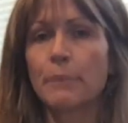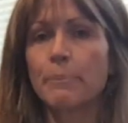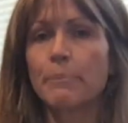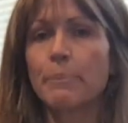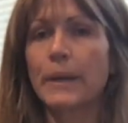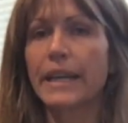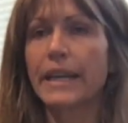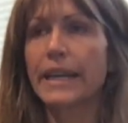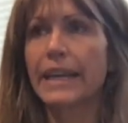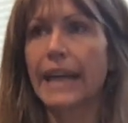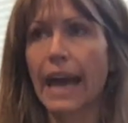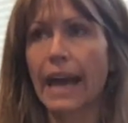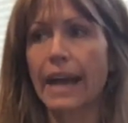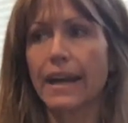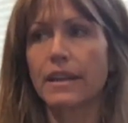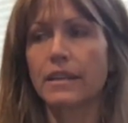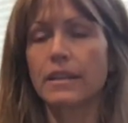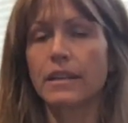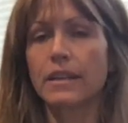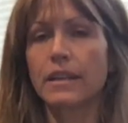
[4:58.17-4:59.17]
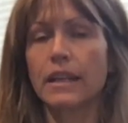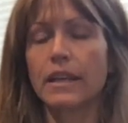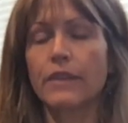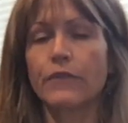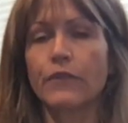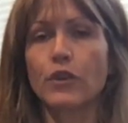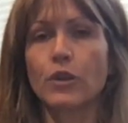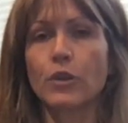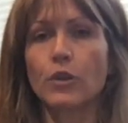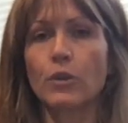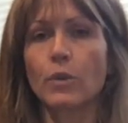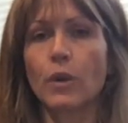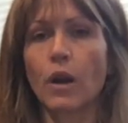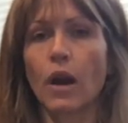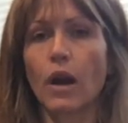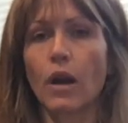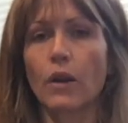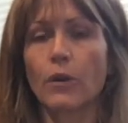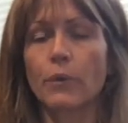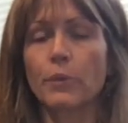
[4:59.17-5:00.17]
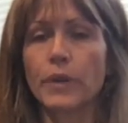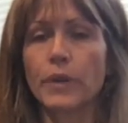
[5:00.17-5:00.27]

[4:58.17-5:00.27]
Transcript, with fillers: But again, if you are